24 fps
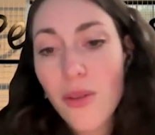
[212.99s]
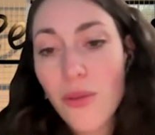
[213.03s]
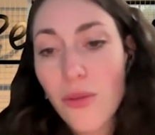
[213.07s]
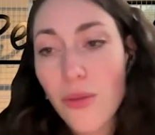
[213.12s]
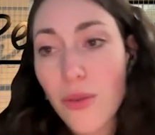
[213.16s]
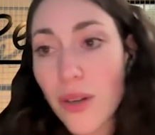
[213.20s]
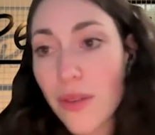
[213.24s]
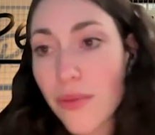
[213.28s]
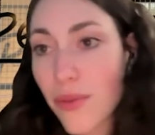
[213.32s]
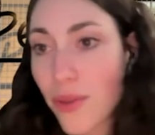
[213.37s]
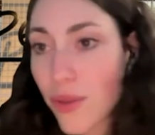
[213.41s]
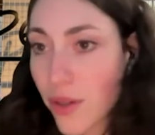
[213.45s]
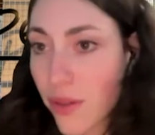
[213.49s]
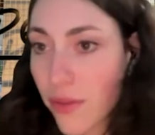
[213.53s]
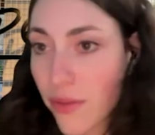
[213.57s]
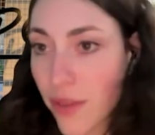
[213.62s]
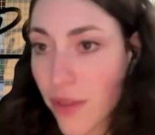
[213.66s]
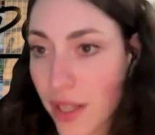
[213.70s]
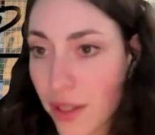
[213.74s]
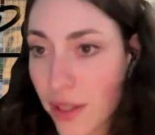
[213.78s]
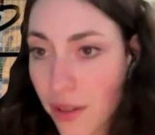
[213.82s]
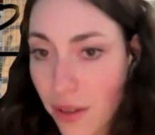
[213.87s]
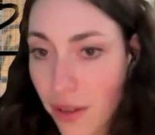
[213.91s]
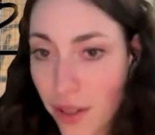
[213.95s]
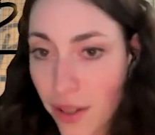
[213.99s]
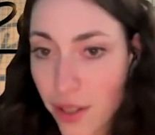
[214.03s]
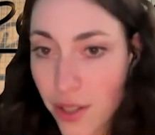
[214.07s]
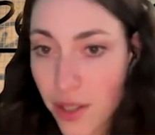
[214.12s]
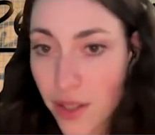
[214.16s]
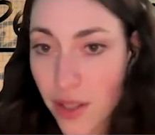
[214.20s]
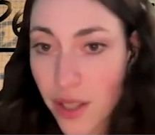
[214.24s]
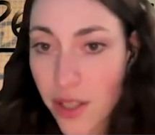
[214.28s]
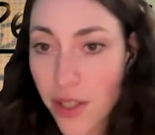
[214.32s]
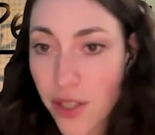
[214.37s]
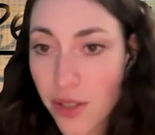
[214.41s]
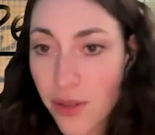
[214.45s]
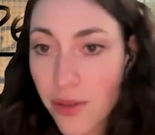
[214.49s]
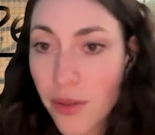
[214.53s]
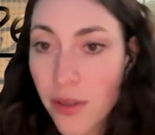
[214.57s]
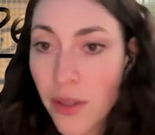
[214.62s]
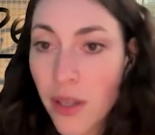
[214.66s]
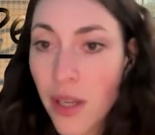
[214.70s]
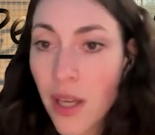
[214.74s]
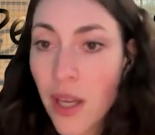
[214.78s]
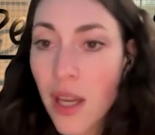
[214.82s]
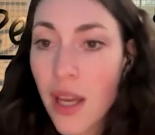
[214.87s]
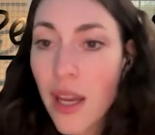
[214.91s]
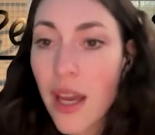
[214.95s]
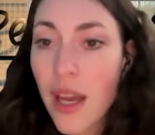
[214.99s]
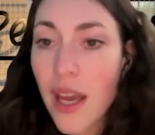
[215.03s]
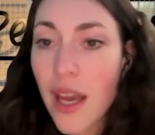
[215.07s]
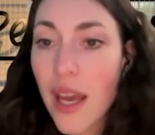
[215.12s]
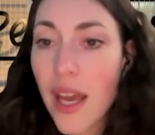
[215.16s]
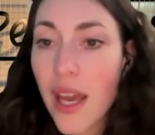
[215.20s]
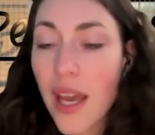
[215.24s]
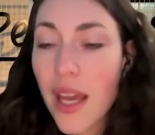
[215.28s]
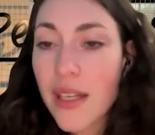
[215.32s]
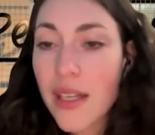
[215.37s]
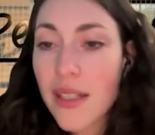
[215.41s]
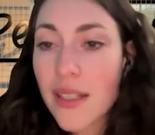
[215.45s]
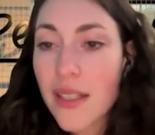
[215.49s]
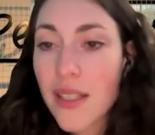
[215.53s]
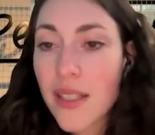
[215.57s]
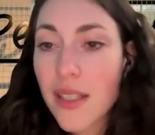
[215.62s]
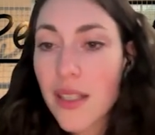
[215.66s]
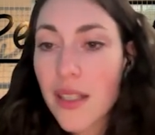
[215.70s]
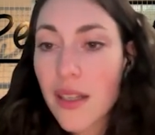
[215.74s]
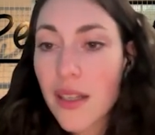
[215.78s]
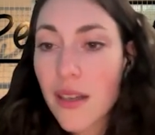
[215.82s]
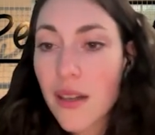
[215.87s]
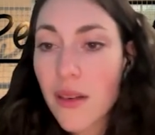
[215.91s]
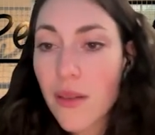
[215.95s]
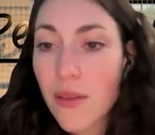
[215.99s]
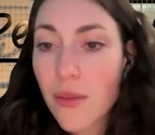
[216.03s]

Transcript: or if you have any urgent issue. And